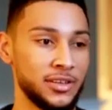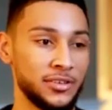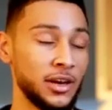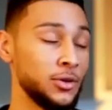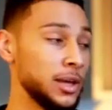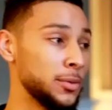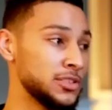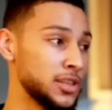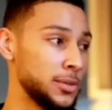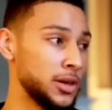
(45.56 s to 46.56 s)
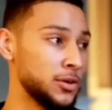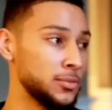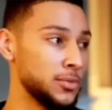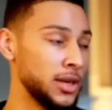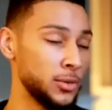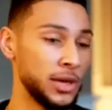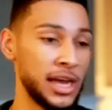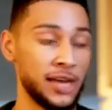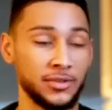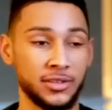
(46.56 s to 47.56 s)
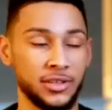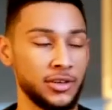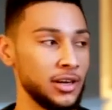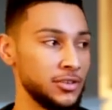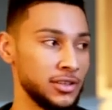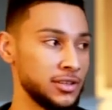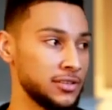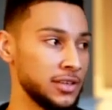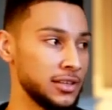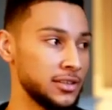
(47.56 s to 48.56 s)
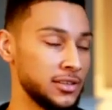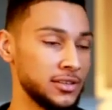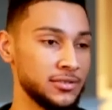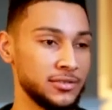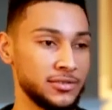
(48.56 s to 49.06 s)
Because I don't get much time at home, and when I have it, I usually just like to